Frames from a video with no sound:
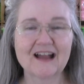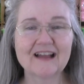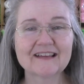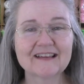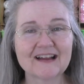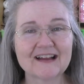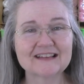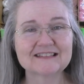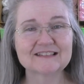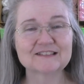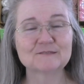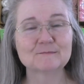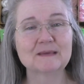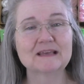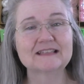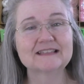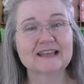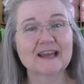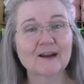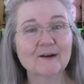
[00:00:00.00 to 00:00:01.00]
Hi guys, it's
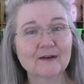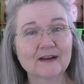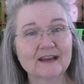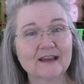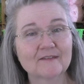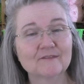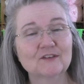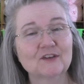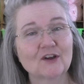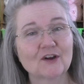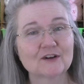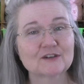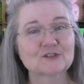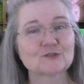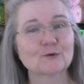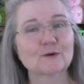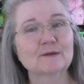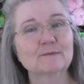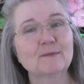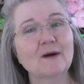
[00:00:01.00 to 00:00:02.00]
me Terri of the Yarn
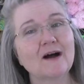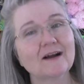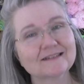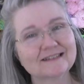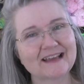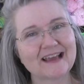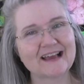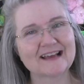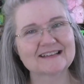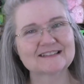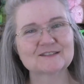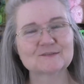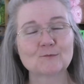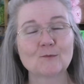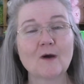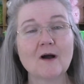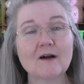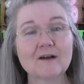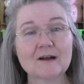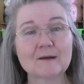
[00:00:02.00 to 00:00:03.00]
Joy podcast.
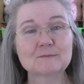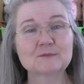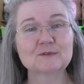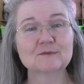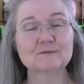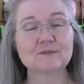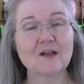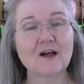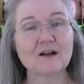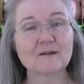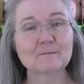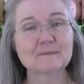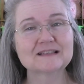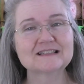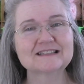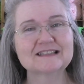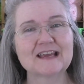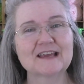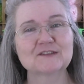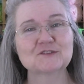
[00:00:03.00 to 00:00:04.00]
Welcome to
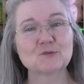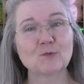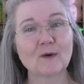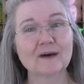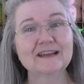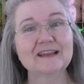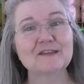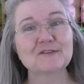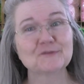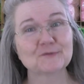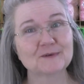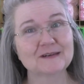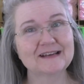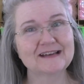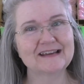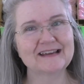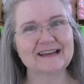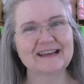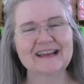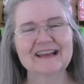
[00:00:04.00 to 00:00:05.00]
Vlogmas Day
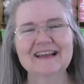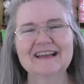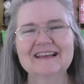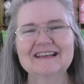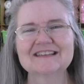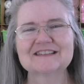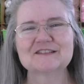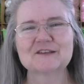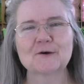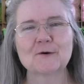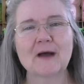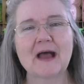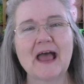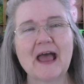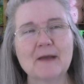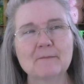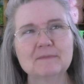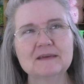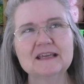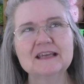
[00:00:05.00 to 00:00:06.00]
23. So
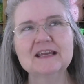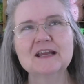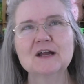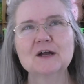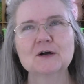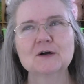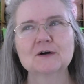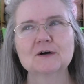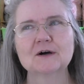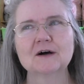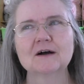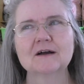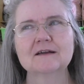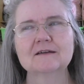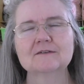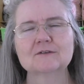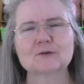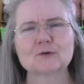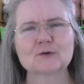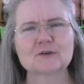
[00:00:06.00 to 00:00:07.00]
happy
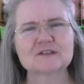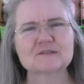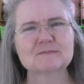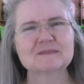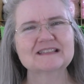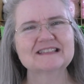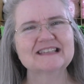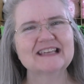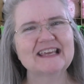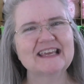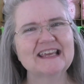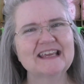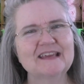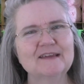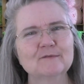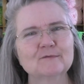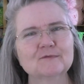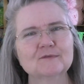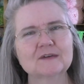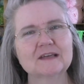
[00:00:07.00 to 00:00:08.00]
Christmas
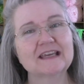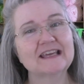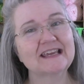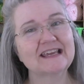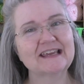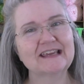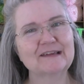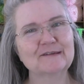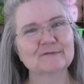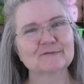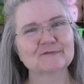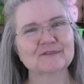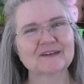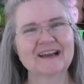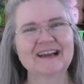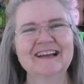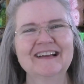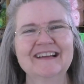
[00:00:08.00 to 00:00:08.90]
Eve Eve.